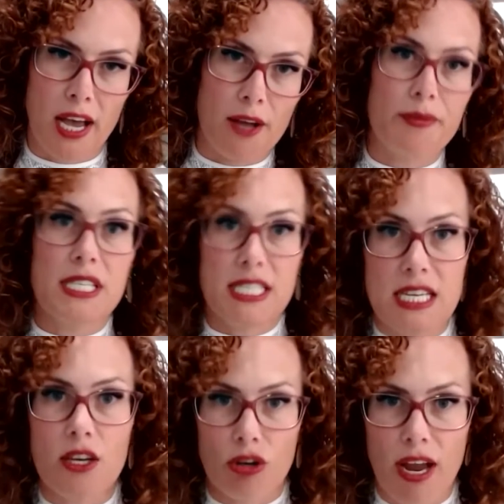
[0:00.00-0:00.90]
see
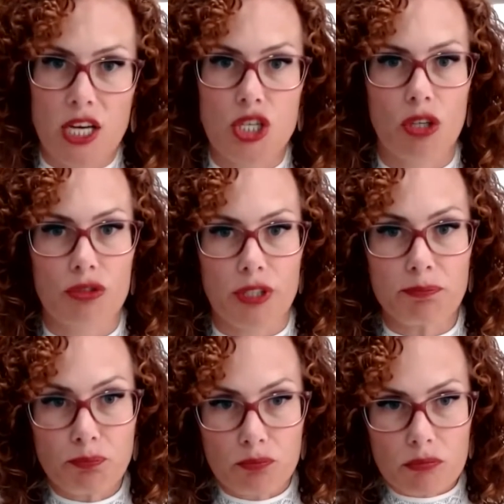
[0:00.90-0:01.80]
their
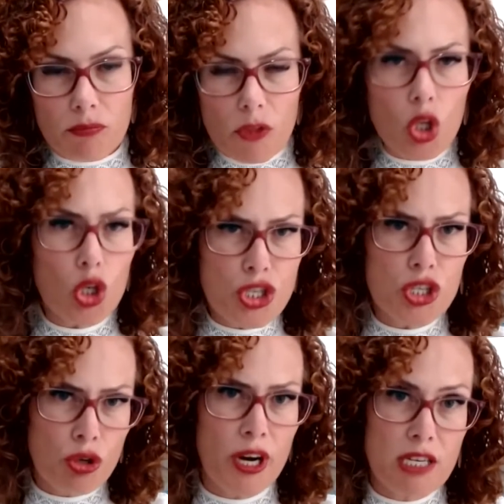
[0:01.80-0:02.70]
grandchildren.
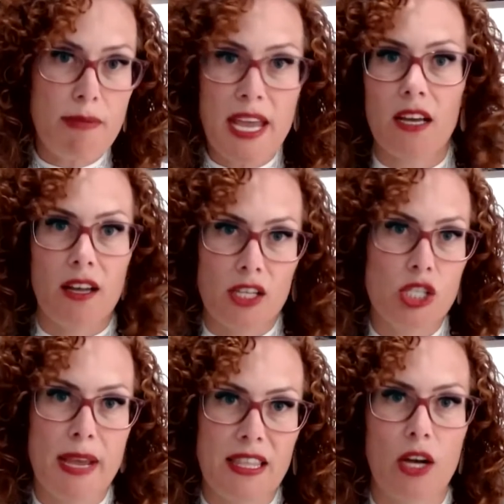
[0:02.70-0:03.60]
To make
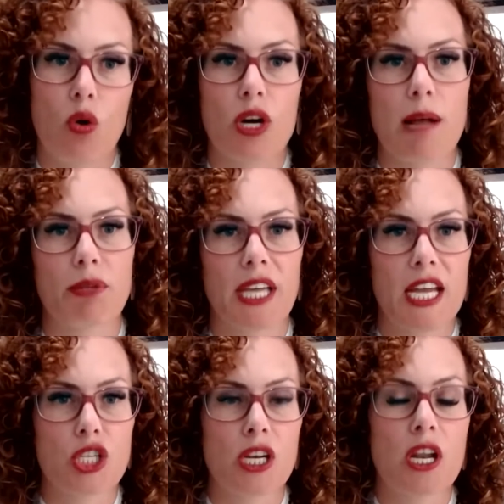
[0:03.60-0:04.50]
that court
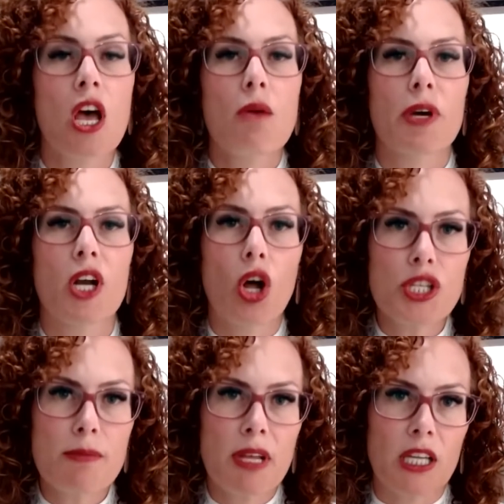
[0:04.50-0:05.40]
application. But
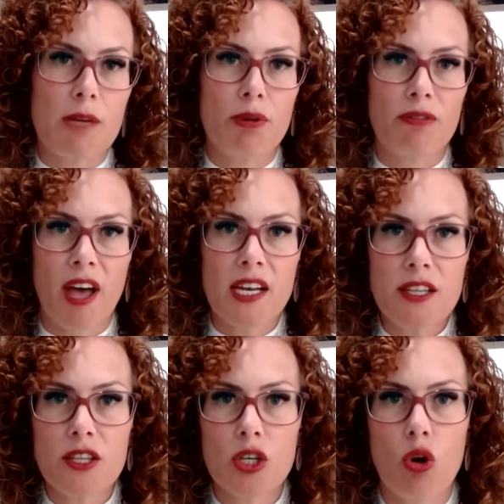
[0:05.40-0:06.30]
ultimately, provided that
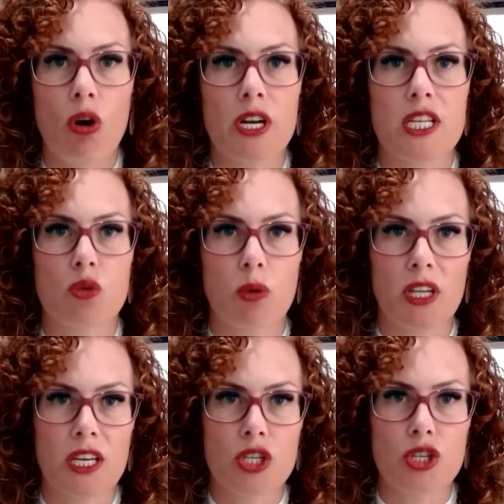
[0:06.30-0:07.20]
the court is
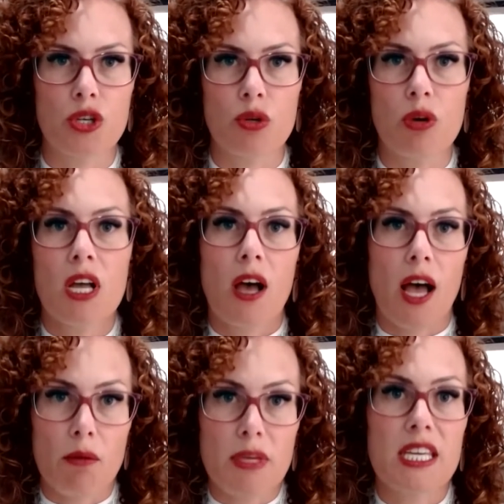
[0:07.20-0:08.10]
willing to
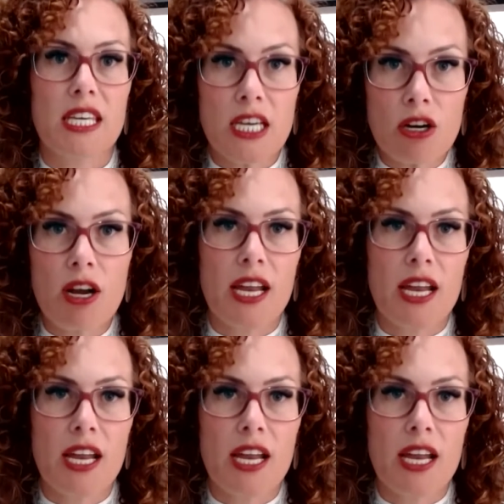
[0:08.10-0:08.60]
hear an